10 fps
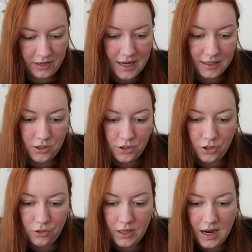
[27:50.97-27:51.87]
the next
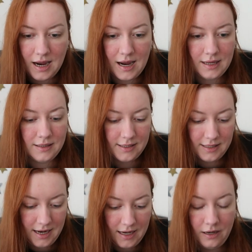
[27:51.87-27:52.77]
two
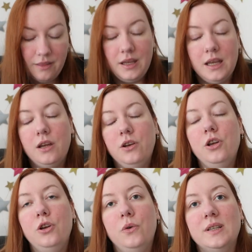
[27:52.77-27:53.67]
cards in the
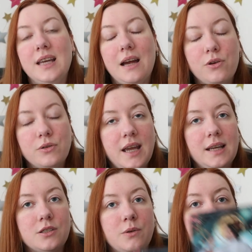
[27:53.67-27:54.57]
new tarot
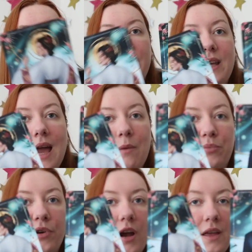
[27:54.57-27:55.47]
deck. So we've got the
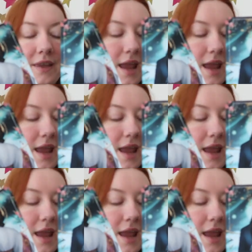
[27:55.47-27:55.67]
Emperor and